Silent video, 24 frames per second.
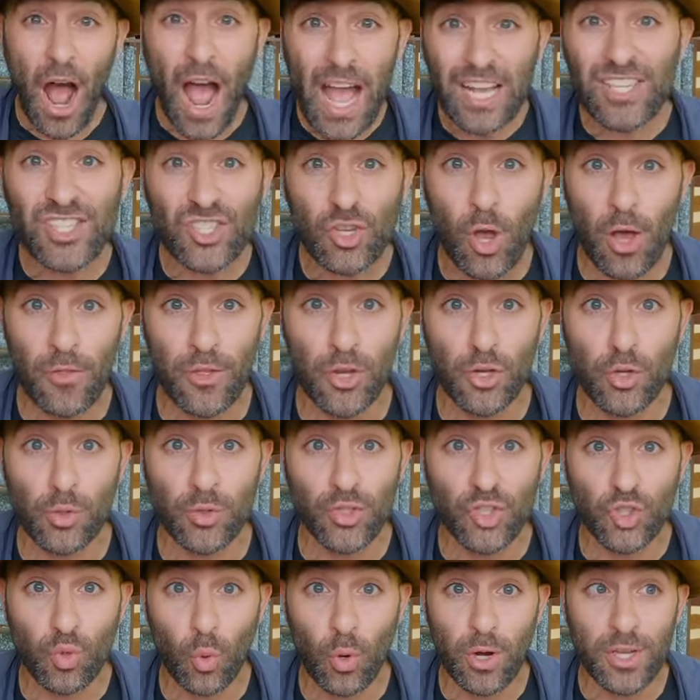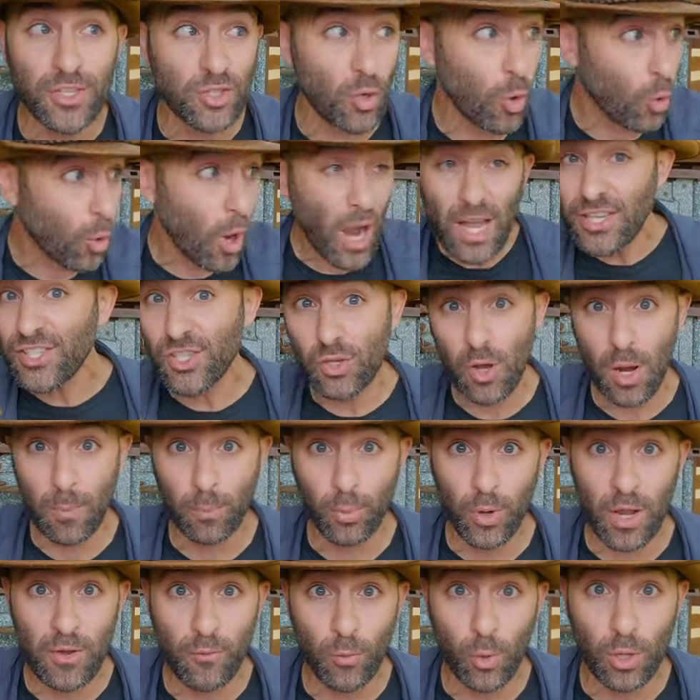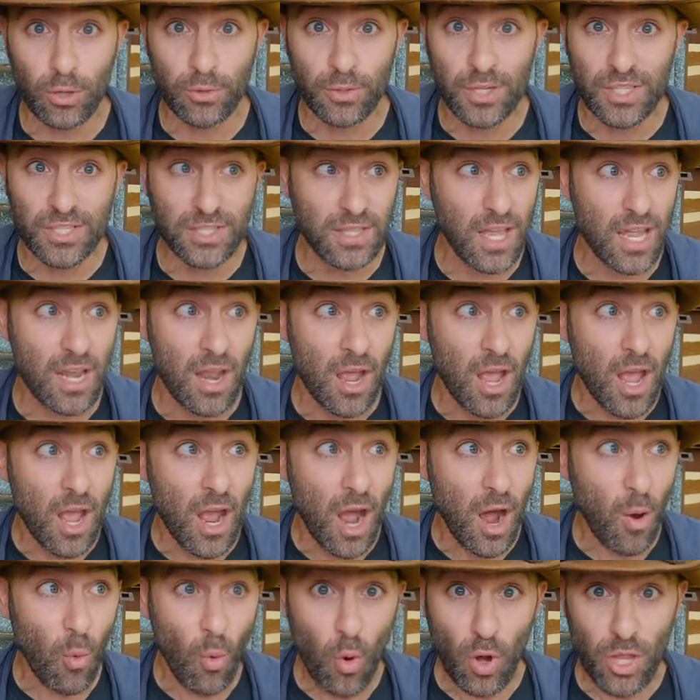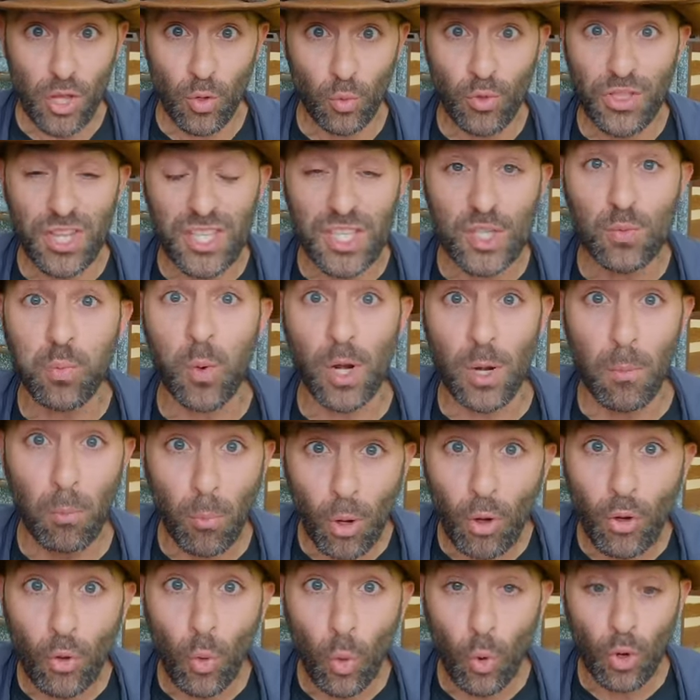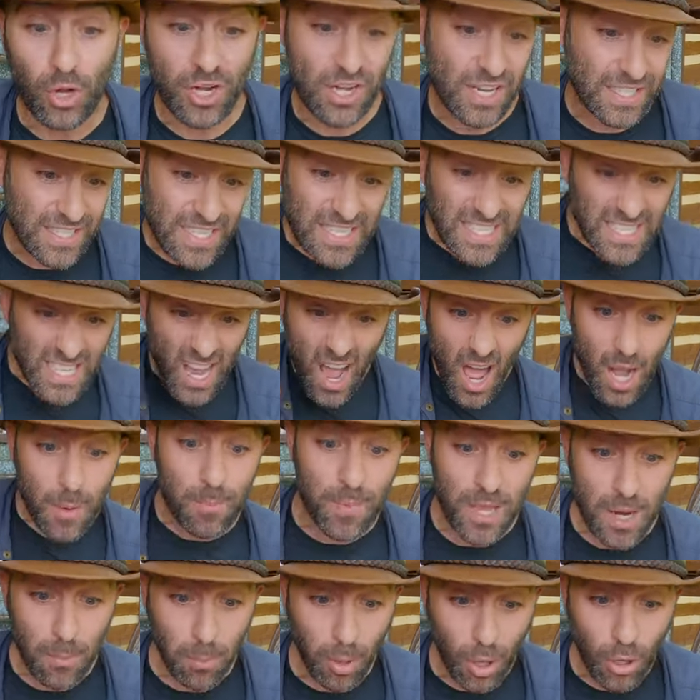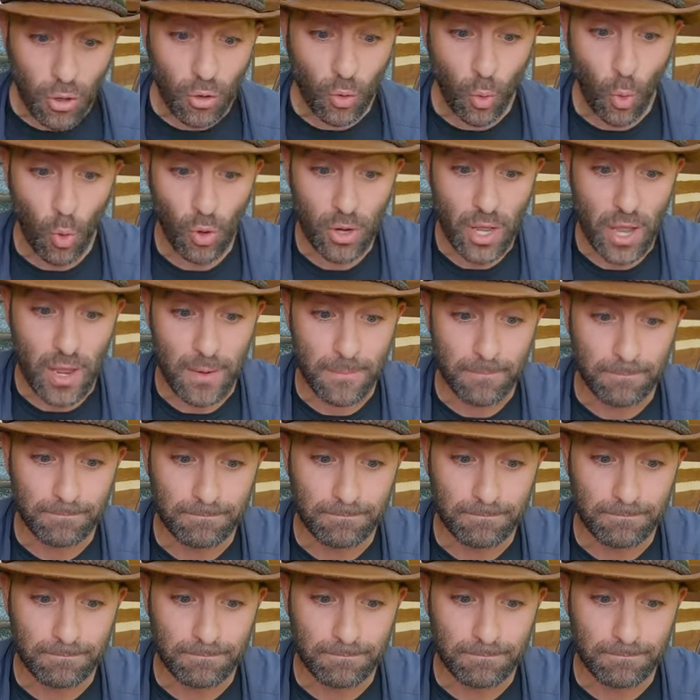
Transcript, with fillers: I saw the news stories or I saw in Brave Wilderness that you, this is what a murder hornet is. It's gotta be a murder hornet.